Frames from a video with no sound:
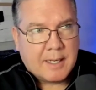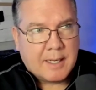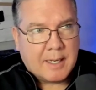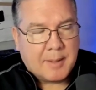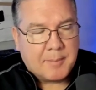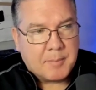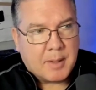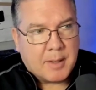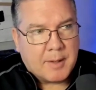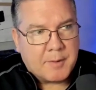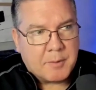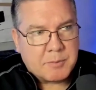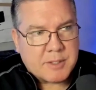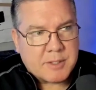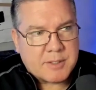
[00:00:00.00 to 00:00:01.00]
um, uh,
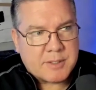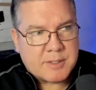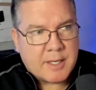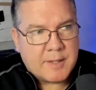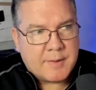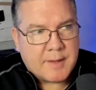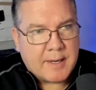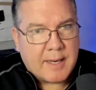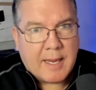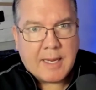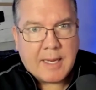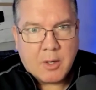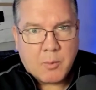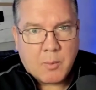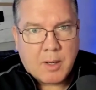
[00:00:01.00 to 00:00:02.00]
there was a study that
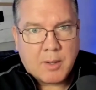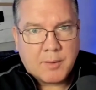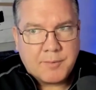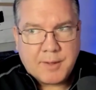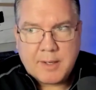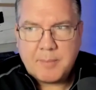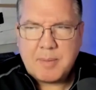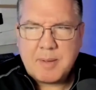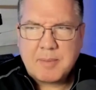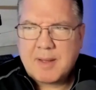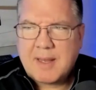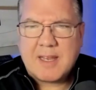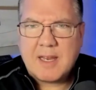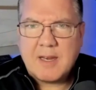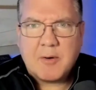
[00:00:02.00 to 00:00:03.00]
AOL did. People
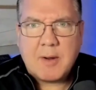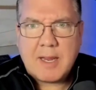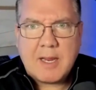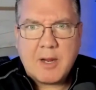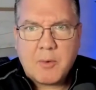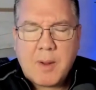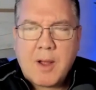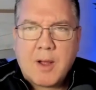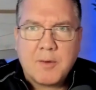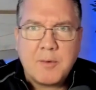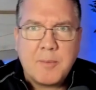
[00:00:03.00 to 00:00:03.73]
like you know AOL.